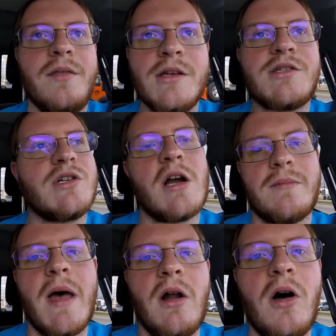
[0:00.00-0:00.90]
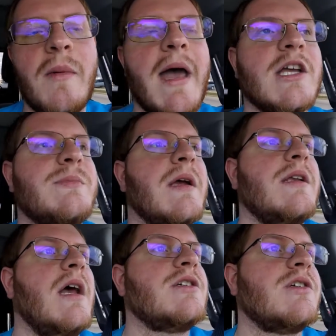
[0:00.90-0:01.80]
This truck met all my
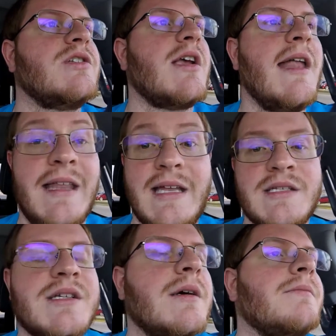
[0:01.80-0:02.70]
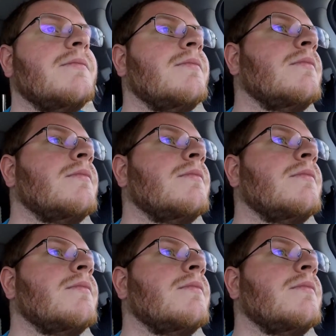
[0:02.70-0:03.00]
expectations and then some.